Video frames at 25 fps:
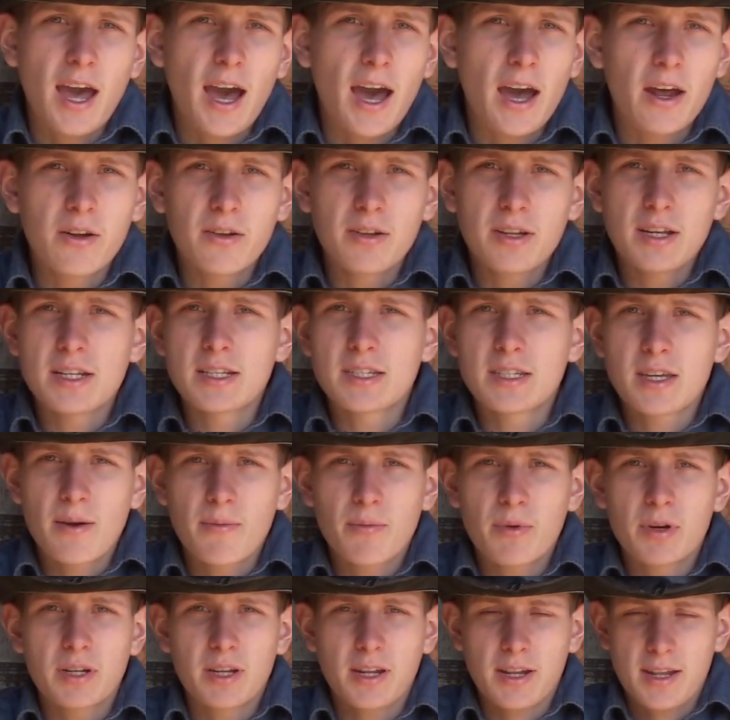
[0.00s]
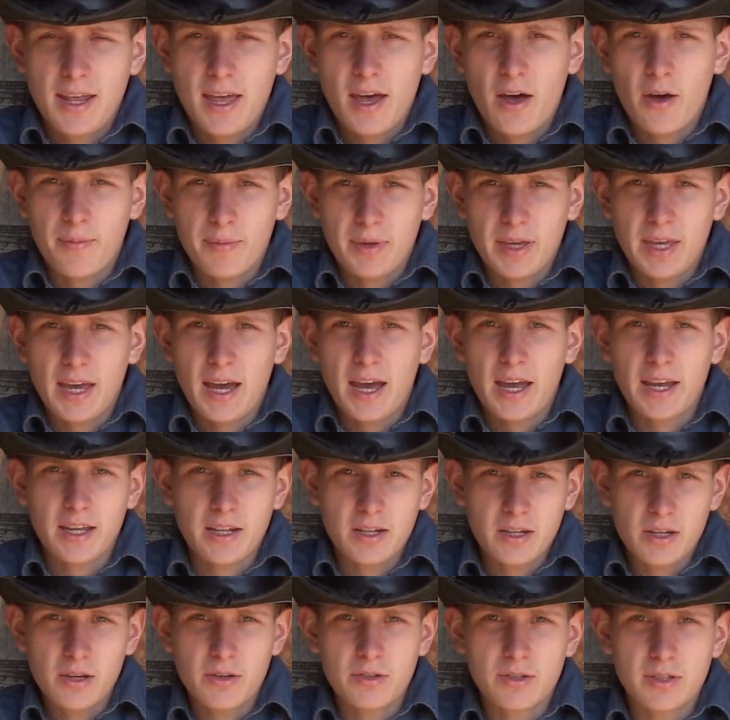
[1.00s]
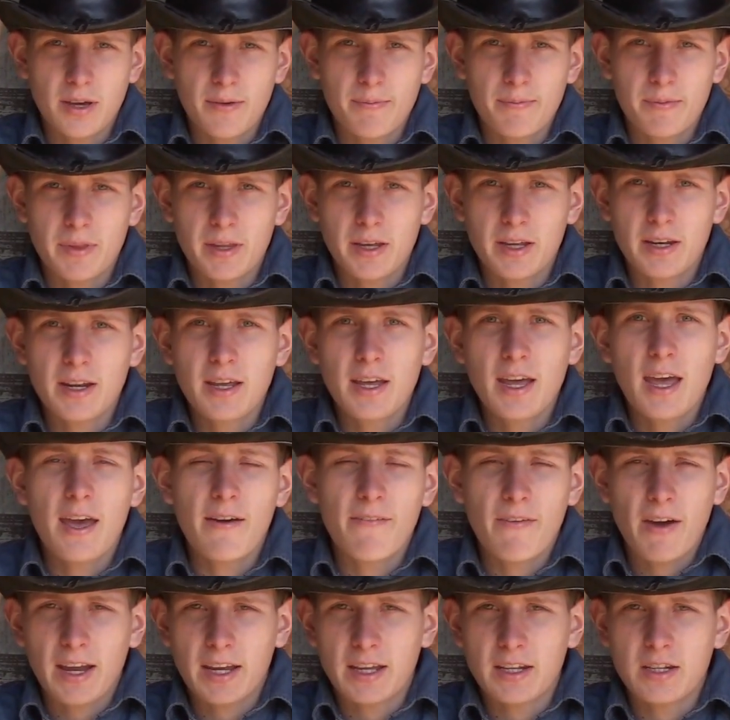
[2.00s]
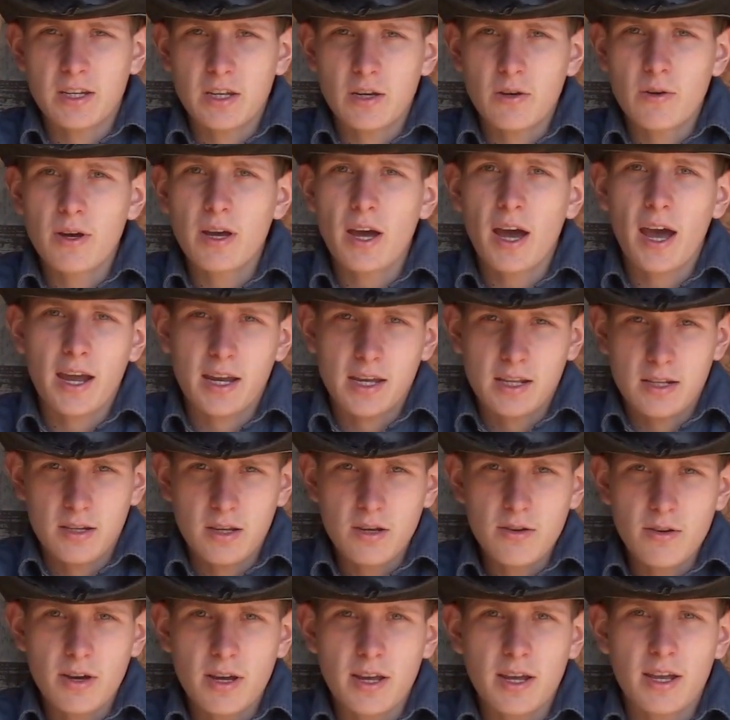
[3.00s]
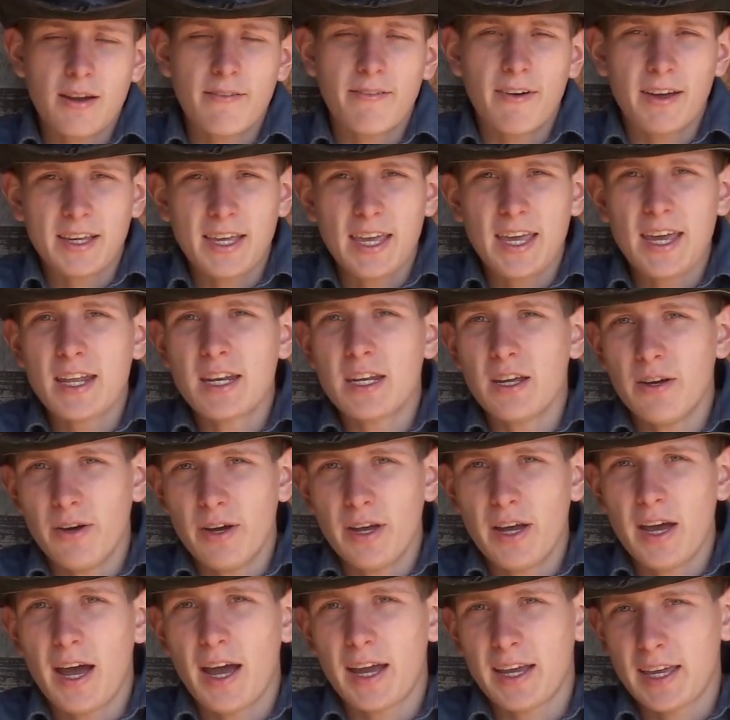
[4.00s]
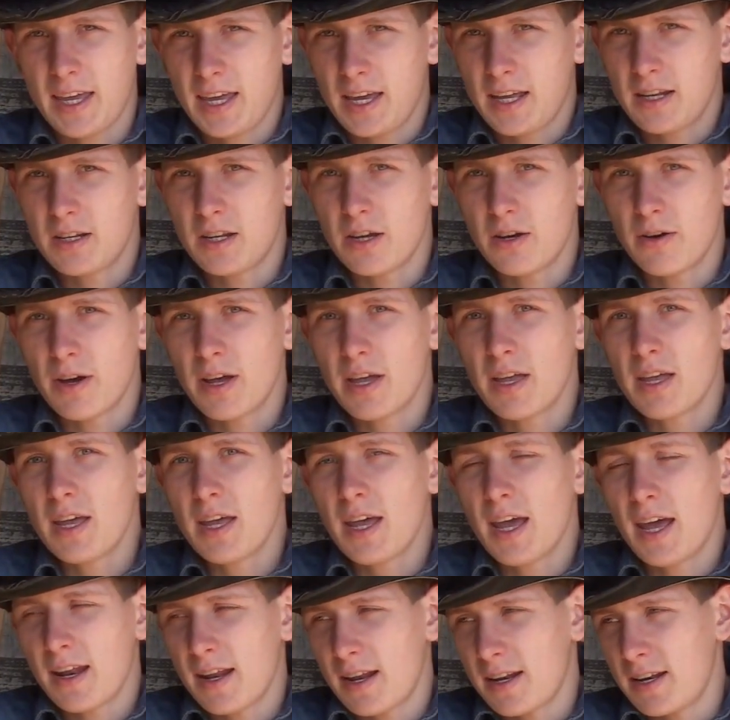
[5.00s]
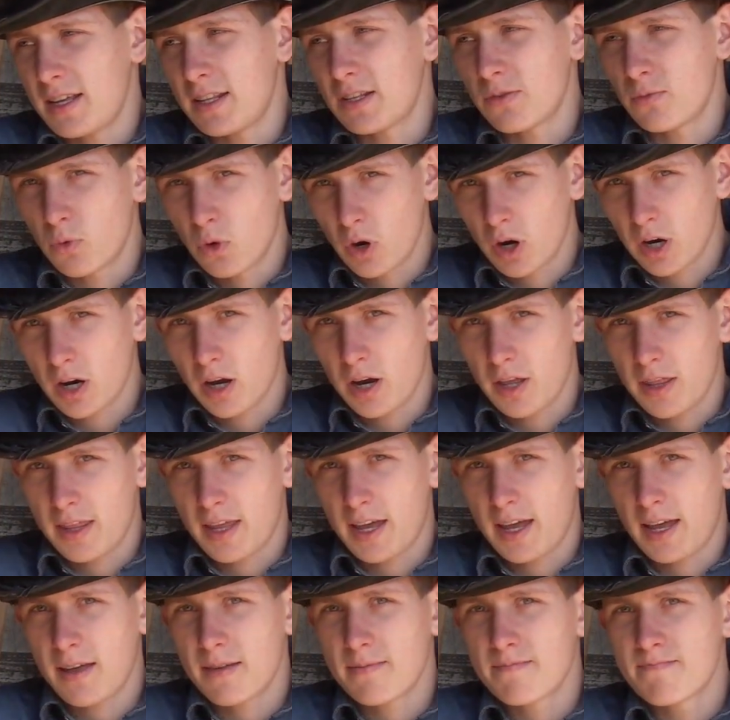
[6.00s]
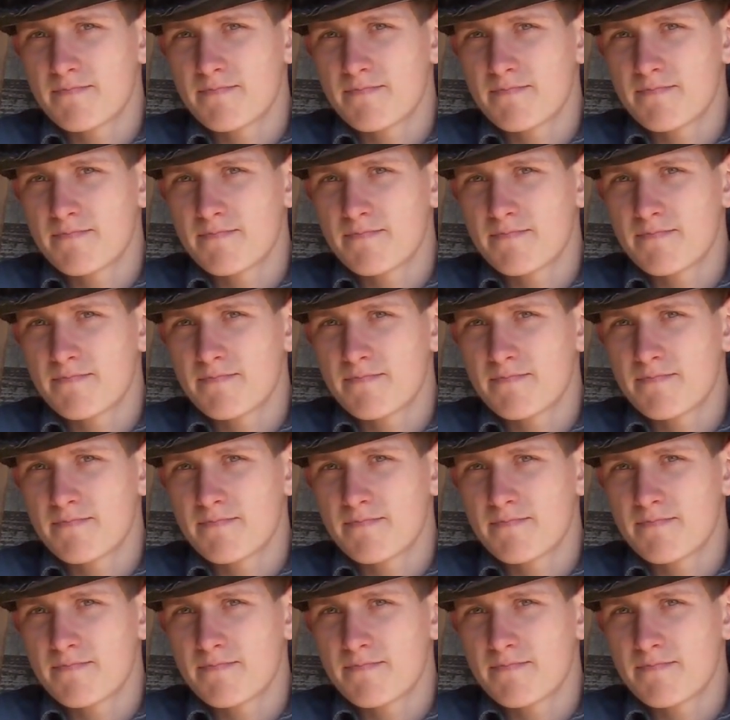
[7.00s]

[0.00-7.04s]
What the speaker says: I don't need someone to tell me I can do something. If I can do it, I can do it, and if I can't do it, I can't do it, and I need to work on that.